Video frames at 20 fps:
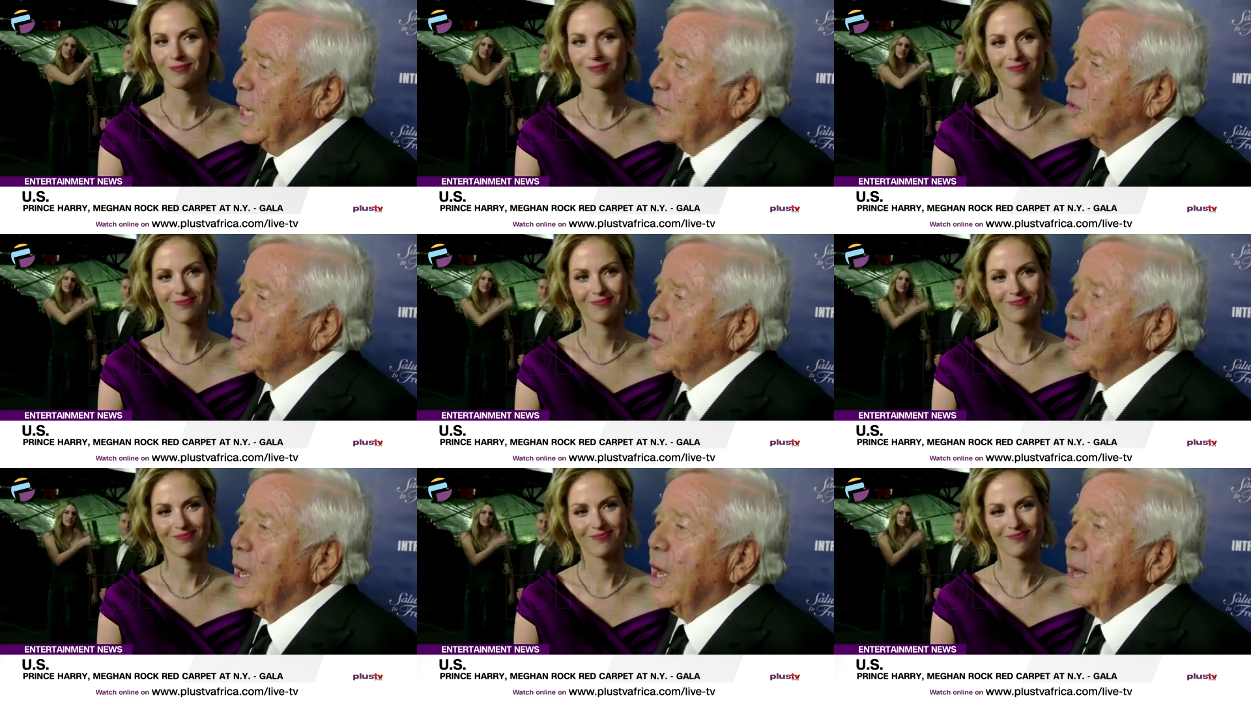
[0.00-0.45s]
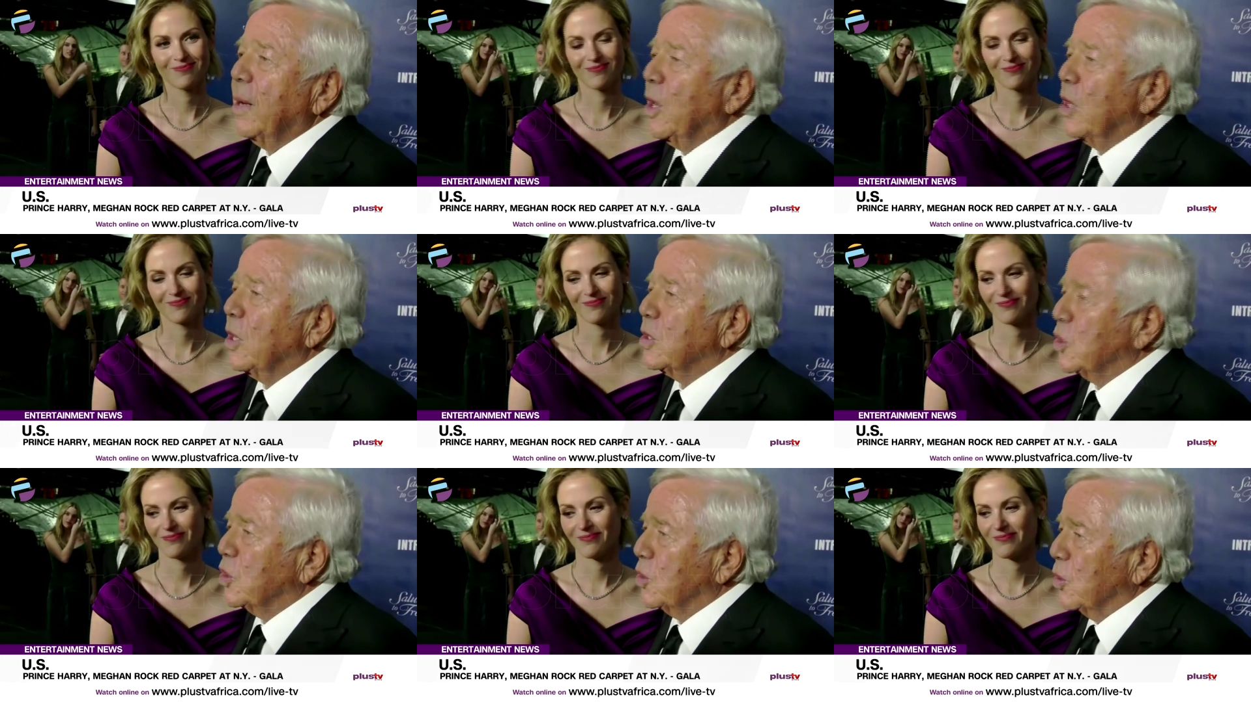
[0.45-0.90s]
Speaker 1: country. I'm
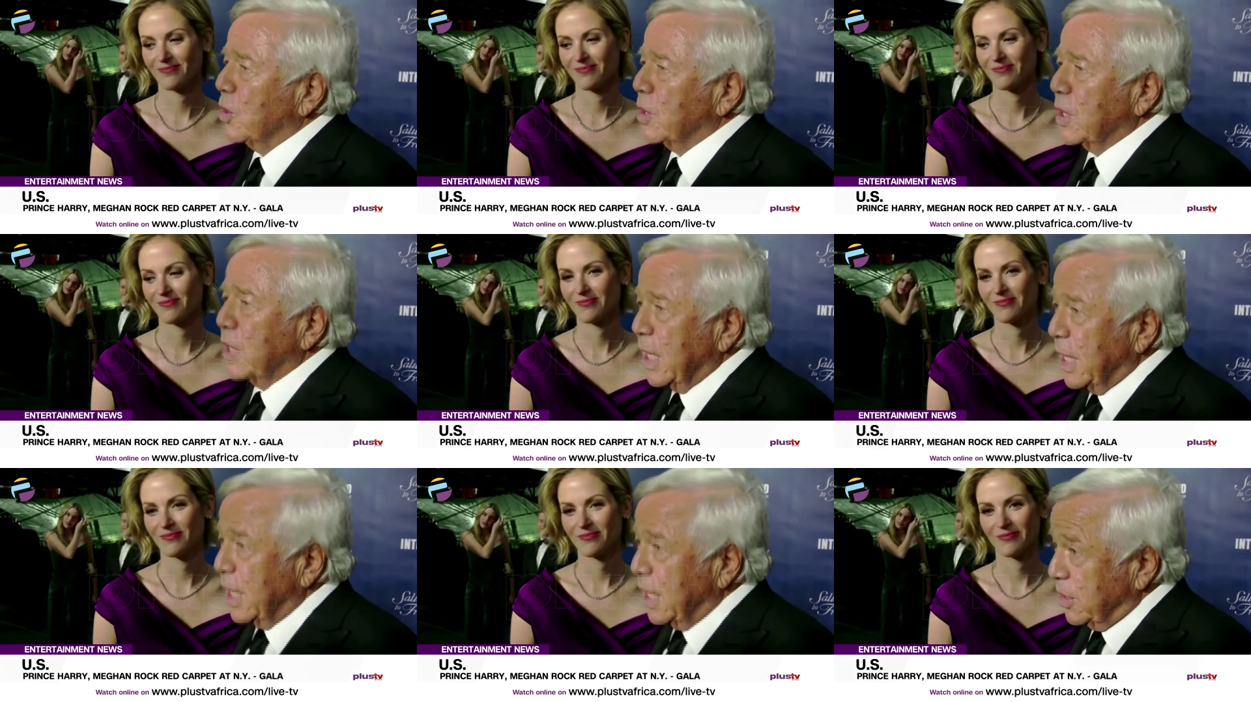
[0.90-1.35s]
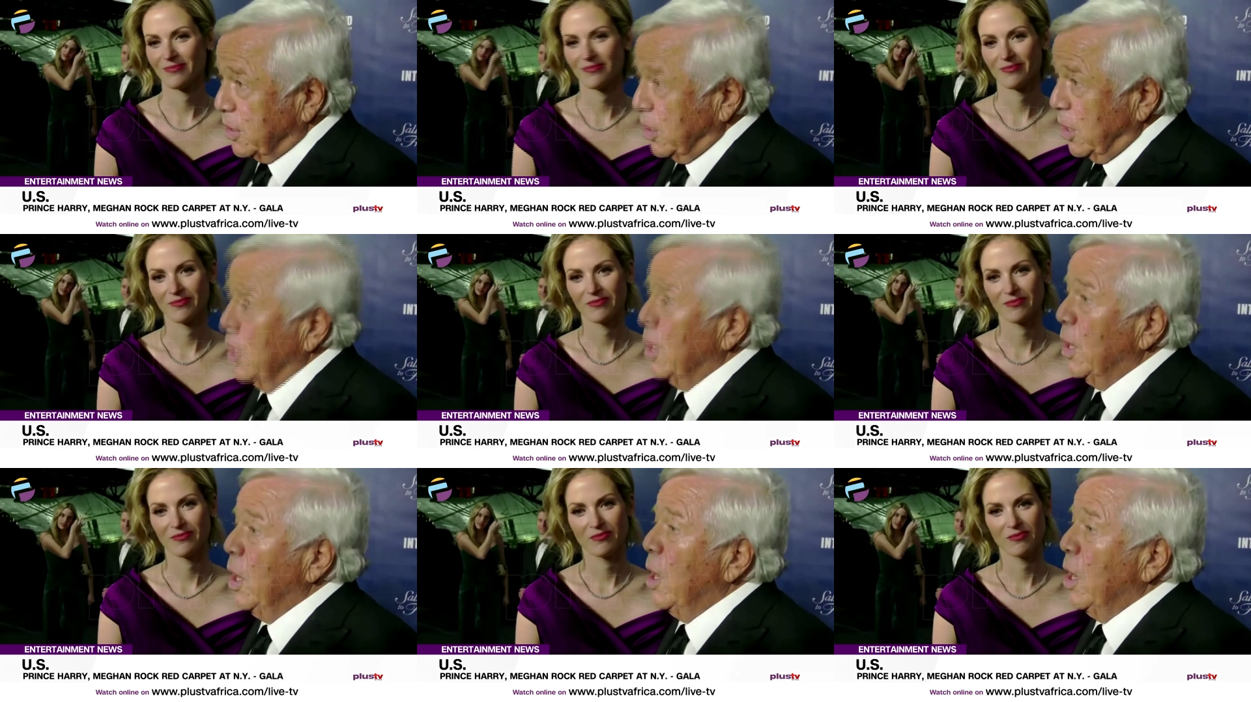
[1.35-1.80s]
not sure they
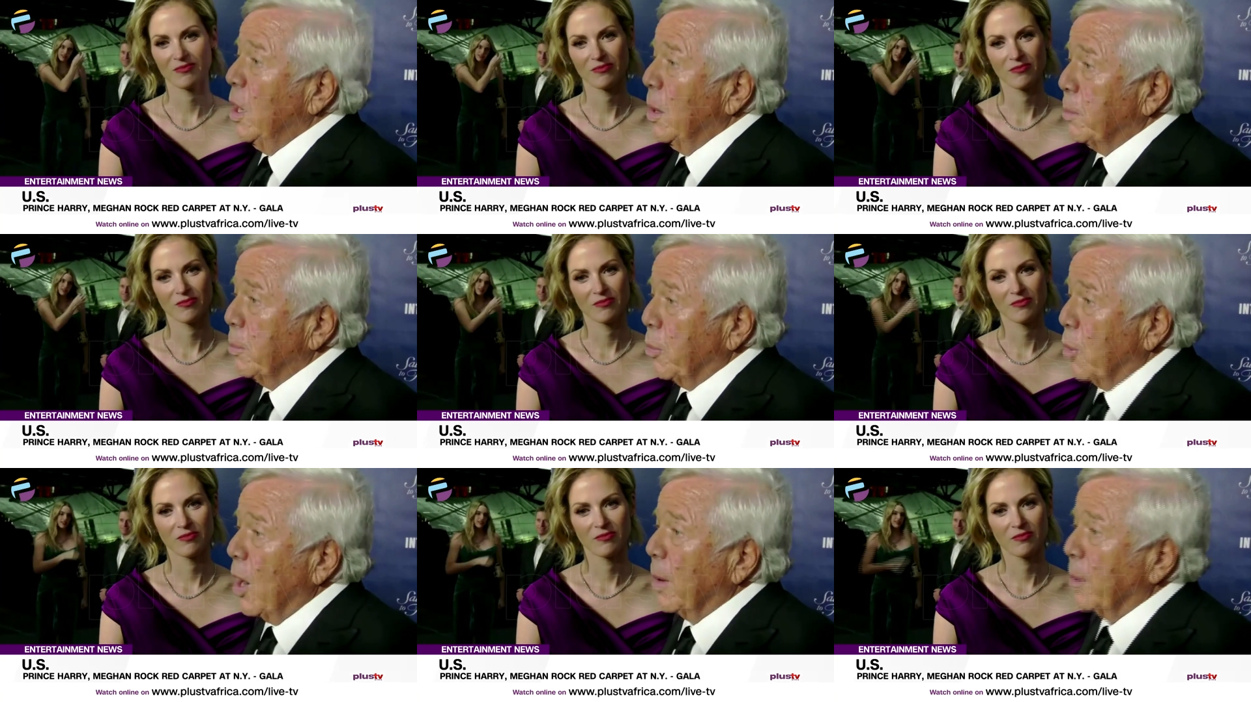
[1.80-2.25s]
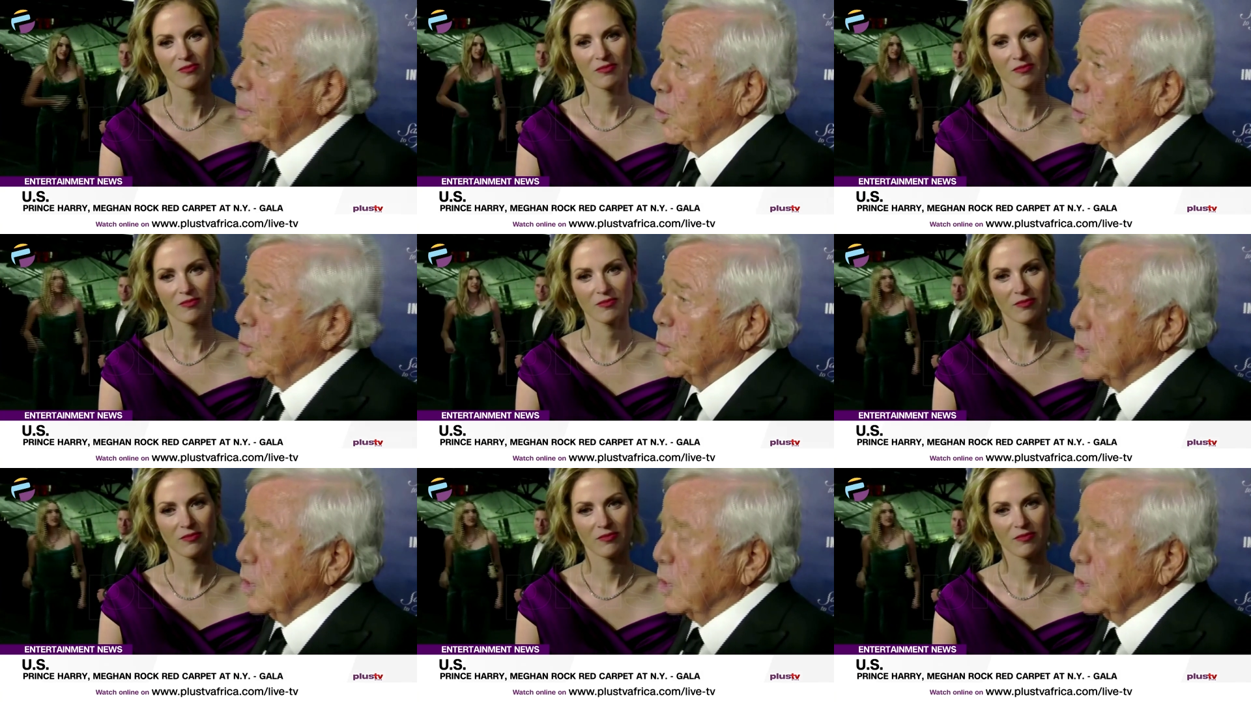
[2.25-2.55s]
get the proper